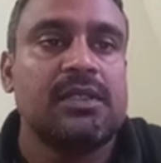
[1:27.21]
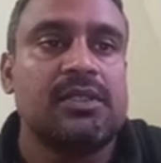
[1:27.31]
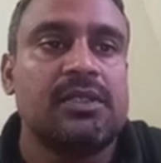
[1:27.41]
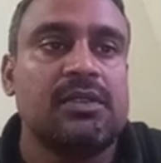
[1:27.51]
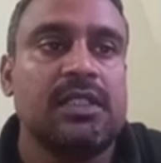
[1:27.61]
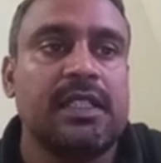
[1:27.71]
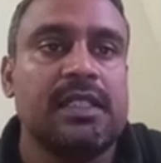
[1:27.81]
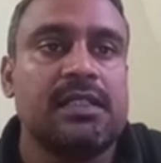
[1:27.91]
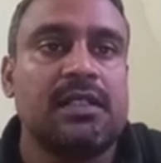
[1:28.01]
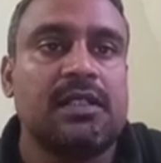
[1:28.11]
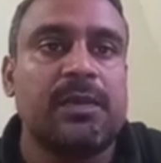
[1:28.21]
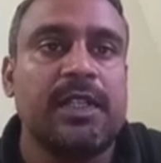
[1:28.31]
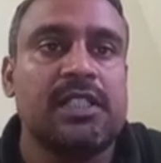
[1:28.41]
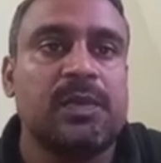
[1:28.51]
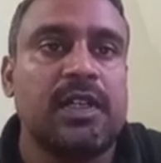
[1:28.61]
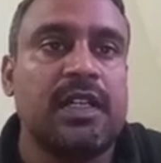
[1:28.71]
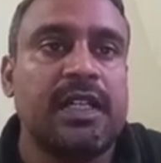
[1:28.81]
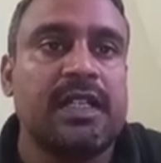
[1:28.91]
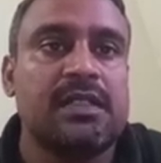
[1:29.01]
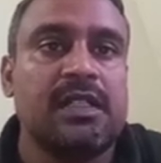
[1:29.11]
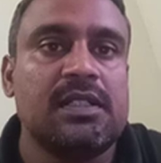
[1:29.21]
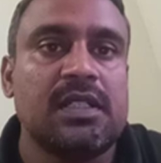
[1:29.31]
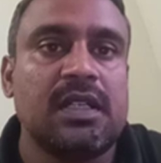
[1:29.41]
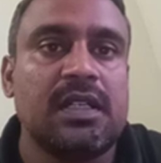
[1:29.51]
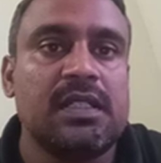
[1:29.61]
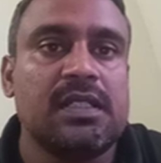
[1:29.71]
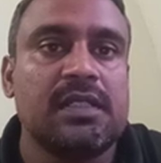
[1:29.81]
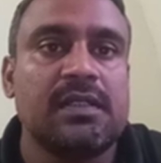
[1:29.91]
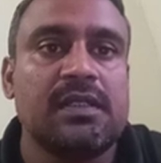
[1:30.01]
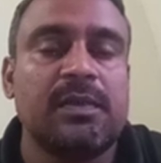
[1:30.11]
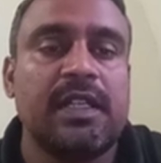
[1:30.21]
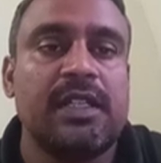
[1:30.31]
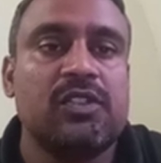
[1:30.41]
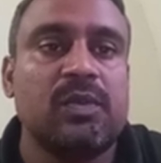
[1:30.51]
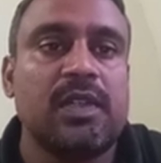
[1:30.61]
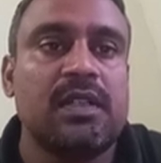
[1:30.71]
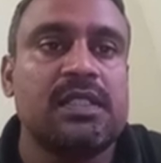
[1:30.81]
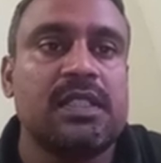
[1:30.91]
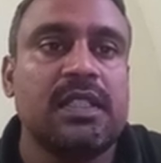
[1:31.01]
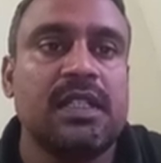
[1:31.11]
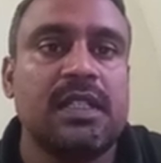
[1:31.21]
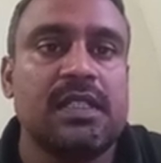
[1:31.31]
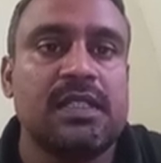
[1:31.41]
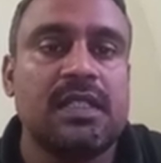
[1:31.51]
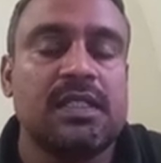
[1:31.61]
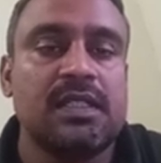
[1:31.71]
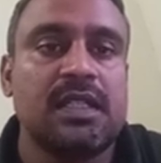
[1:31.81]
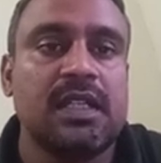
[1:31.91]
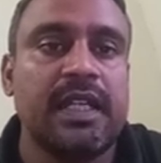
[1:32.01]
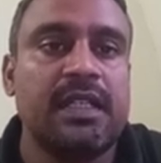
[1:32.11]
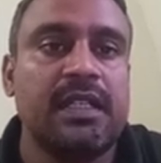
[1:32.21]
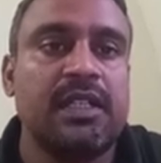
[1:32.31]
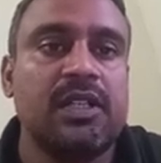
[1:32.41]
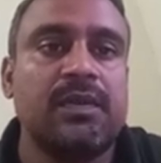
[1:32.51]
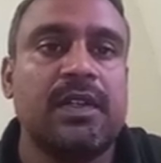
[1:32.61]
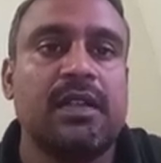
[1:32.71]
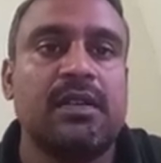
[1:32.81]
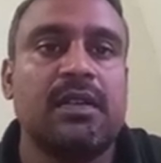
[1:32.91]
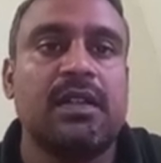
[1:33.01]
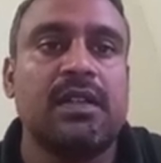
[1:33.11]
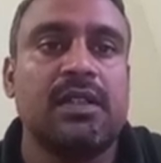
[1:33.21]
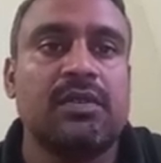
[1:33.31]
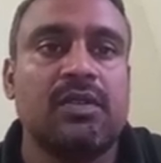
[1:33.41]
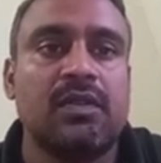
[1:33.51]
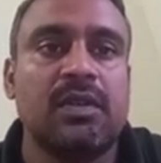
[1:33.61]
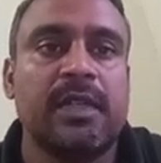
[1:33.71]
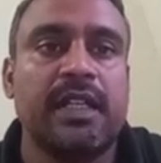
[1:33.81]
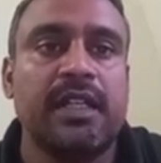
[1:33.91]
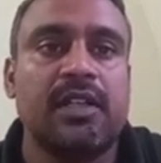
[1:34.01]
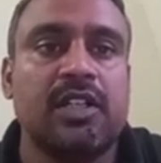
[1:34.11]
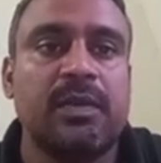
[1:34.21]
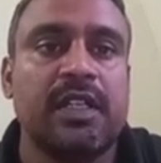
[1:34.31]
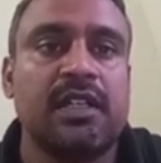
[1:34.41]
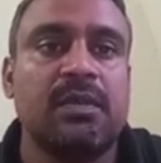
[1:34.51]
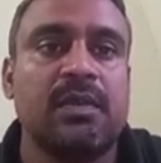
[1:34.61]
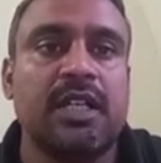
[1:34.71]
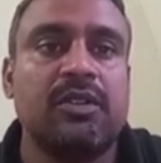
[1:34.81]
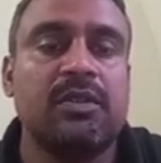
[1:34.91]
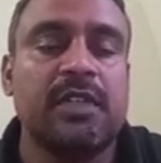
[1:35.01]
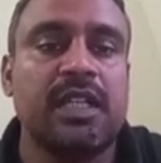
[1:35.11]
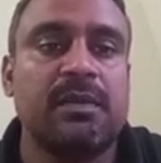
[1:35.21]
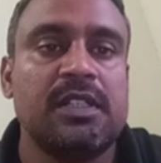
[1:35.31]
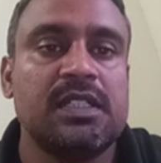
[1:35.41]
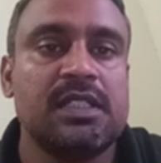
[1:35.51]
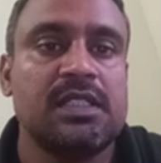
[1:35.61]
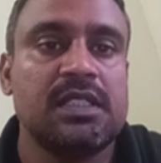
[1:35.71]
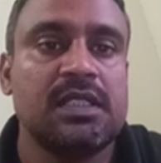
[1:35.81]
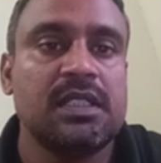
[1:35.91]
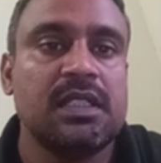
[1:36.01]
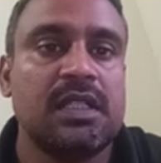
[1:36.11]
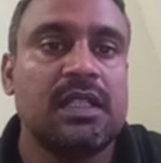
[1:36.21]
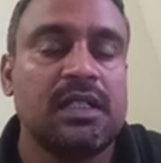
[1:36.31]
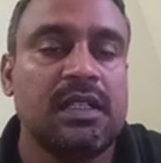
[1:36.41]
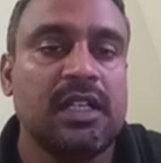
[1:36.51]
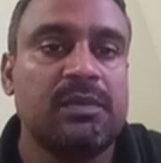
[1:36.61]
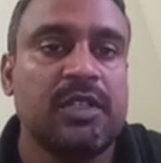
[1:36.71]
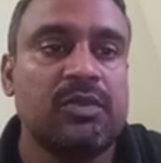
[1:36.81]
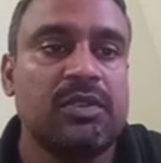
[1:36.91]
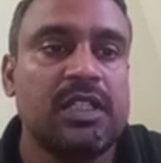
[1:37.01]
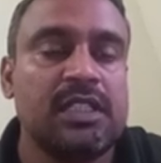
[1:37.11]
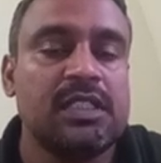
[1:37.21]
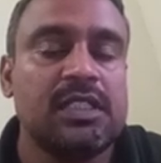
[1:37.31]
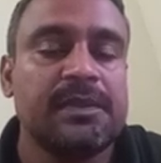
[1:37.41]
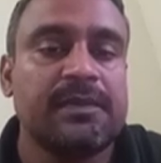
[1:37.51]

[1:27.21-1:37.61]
So the next topic is polycrystalline solids. Many small single crystals, high degree of order over many atomic and molecular dimensions, grain boundaries.